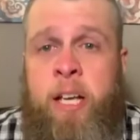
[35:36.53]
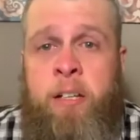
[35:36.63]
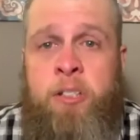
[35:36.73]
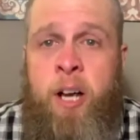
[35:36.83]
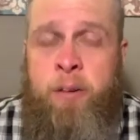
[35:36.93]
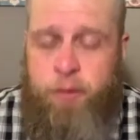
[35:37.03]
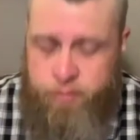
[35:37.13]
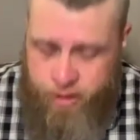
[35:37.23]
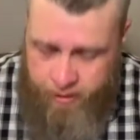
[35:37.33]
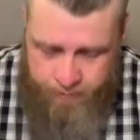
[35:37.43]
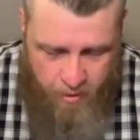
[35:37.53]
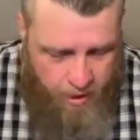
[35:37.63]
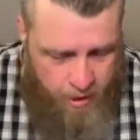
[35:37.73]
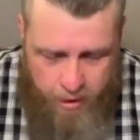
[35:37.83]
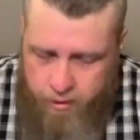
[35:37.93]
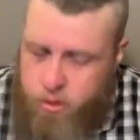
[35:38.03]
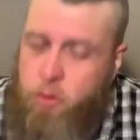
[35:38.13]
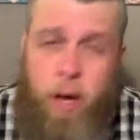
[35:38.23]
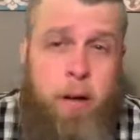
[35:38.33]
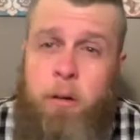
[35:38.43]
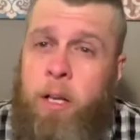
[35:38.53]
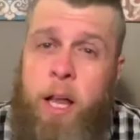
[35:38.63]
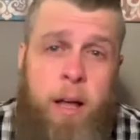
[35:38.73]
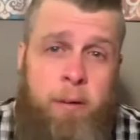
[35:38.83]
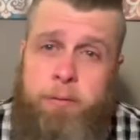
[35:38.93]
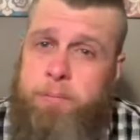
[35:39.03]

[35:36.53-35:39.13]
in John 15, there's greater love.